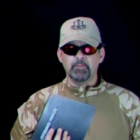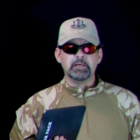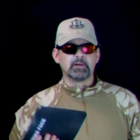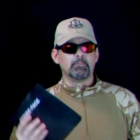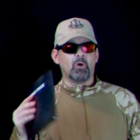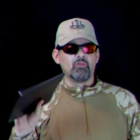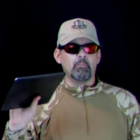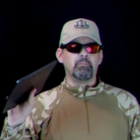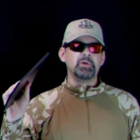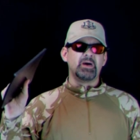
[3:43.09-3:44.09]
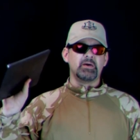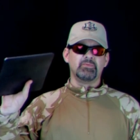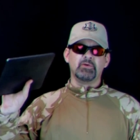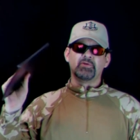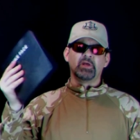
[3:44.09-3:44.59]
These are both, you
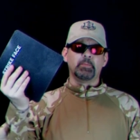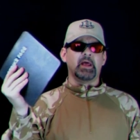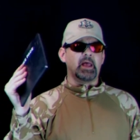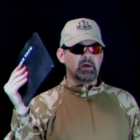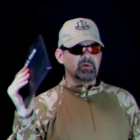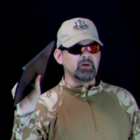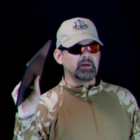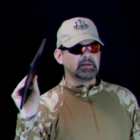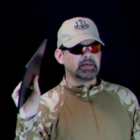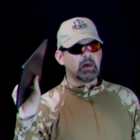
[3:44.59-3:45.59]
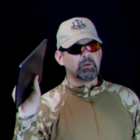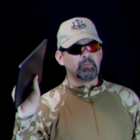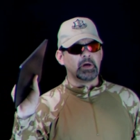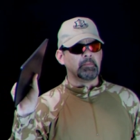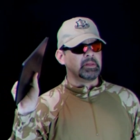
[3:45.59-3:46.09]
know, just a little bit heavier than a
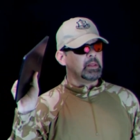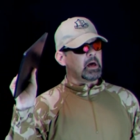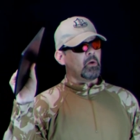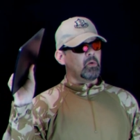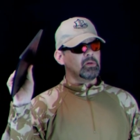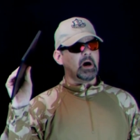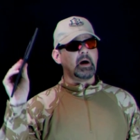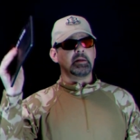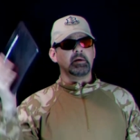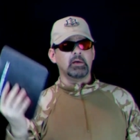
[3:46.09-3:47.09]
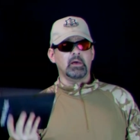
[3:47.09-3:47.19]
SAPI plate, but not a whole lot.